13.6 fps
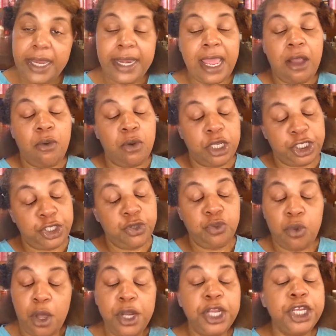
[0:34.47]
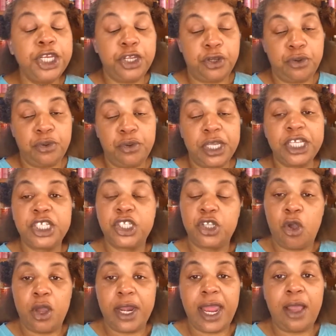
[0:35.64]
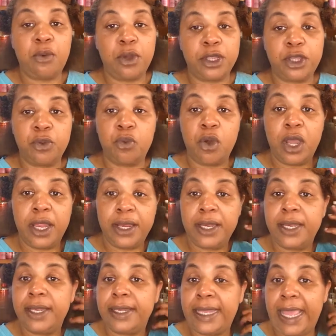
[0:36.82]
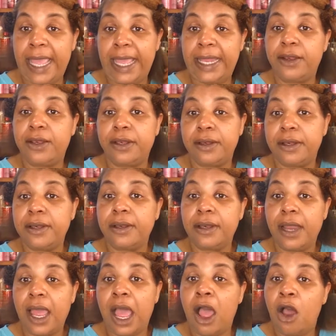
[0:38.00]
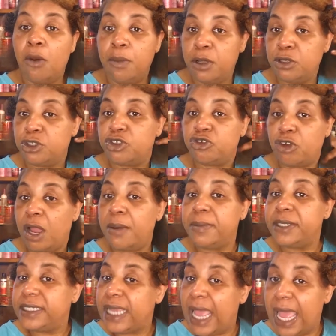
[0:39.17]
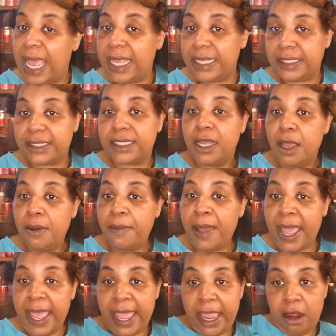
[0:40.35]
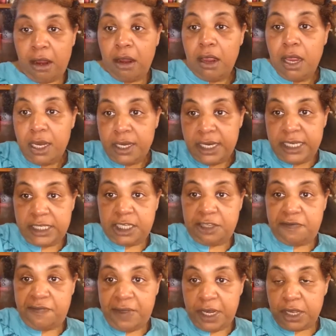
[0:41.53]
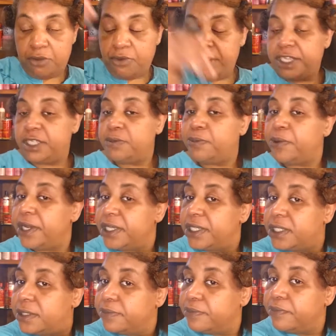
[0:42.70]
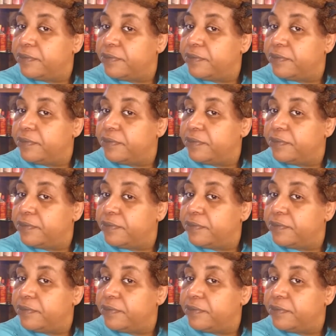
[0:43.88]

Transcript: Now what you want to do is start out with the one that almost traumatized my hair. This is fenugreek spritz.